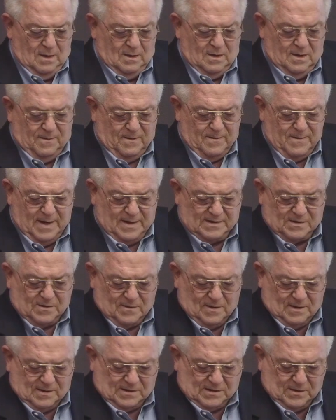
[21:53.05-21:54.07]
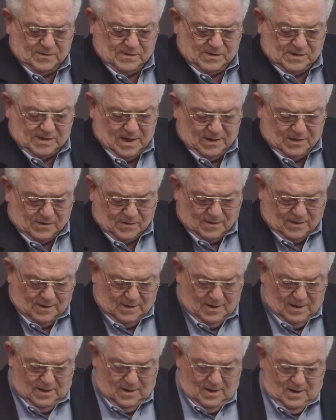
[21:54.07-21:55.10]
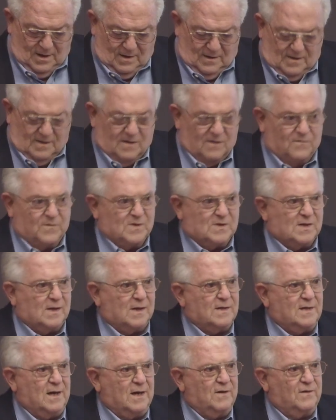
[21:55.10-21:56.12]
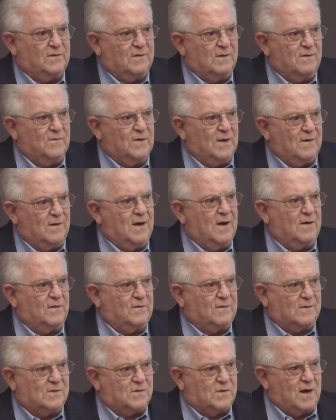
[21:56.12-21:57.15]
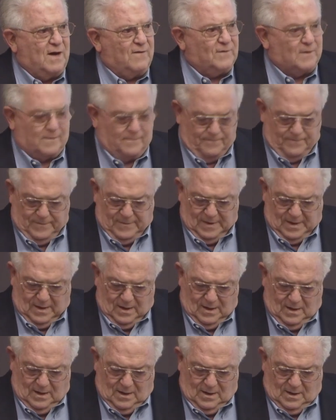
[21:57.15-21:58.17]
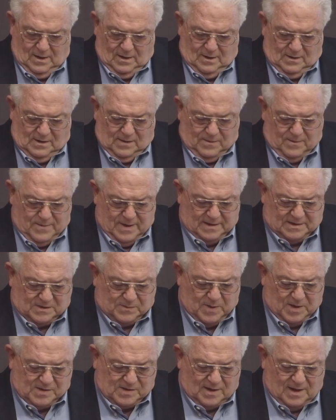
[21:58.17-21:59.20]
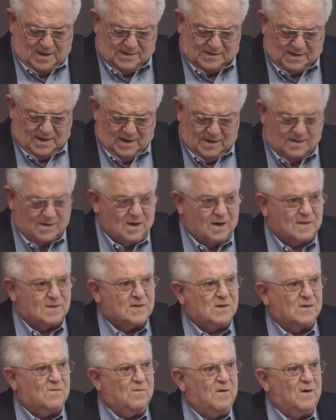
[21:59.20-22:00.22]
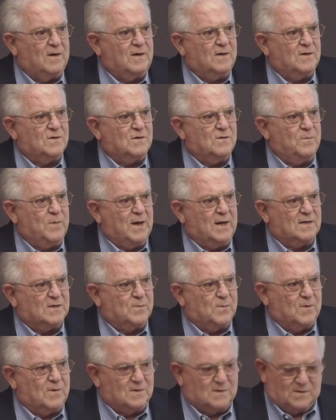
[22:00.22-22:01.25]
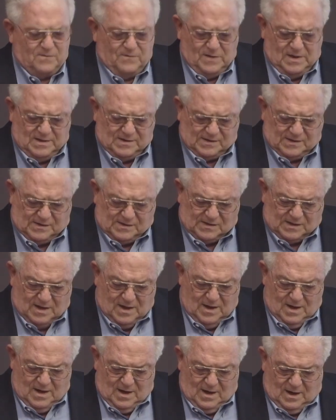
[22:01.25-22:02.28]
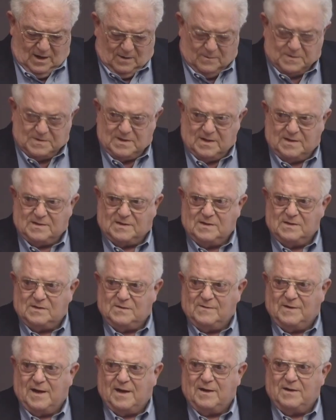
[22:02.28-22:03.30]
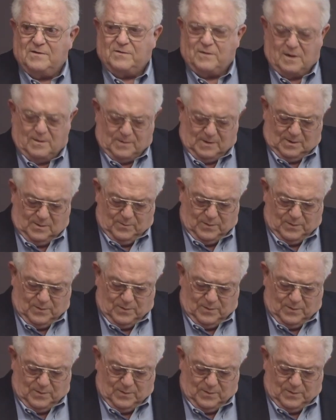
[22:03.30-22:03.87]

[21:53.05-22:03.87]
Diplomats are also central to the facilitation of international travel. Diplomats specializing in consular work issue passports and visas, help citizens who get in trouble